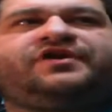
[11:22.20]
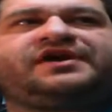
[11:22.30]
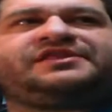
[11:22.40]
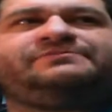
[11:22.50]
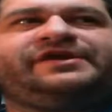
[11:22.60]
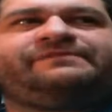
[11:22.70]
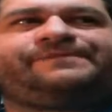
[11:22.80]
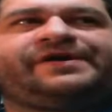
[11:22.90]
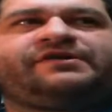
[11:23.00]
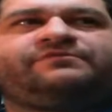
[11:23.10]
Talk to me
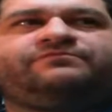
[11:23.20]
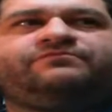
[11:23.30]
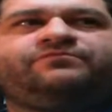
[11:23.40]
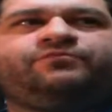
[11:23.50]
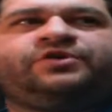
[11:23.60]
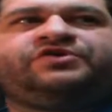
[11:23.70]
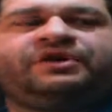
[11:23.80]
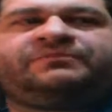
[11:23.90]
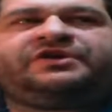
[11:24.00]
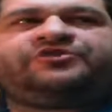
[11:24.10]
about
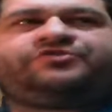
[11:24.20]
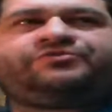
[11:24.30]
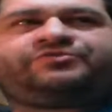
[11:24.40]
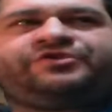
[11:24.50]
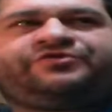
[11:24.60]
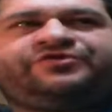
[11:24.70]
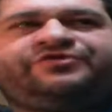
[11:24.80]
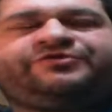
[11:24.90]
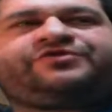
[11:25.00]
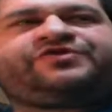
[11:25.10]
because you
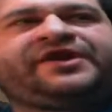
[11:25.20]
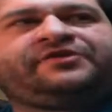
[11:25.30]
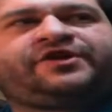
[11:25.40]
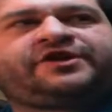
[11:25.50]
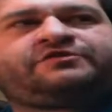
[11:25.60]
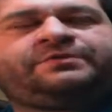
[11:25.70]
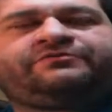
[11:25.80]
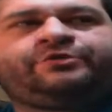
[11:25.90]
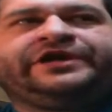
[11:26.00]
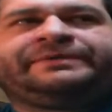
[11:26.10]
were seeing things,
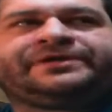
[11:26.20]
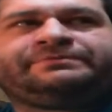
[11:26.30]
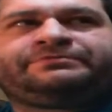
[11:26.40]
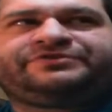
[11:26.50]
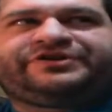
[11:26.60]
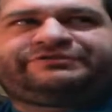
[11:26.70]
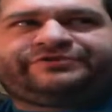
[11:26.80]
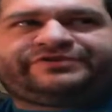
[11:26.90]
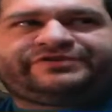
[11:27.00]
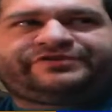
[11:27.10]
but reading people is
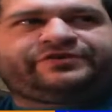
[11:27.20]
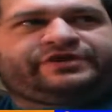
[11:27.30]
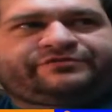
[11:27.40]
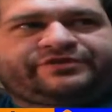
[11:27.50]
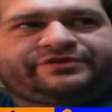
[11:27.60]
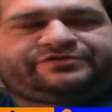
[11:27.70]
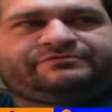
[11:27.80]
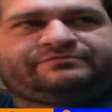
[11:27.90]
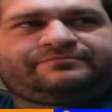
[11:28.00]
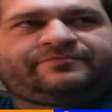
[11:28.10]
different than seeing
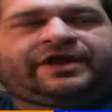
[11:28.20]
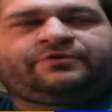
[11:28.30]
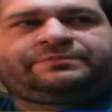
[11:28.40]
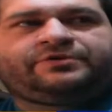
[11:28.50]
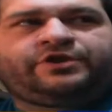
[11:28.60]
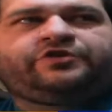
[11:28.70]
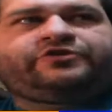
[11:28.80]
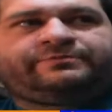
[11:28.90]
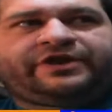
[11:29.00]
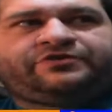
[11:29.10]
things. I don't want to put words
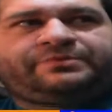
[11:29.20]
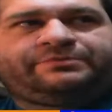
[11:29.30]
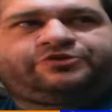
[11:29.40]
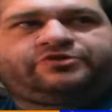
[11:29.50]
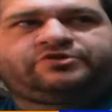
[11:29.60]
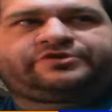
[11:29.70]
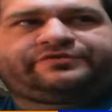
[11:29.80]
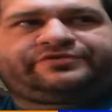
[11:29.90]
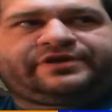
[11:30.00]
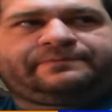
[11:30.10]
in your mouth, but I'm sure you'll agree
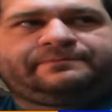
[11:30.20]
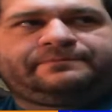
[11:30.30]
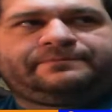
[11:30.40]
with that.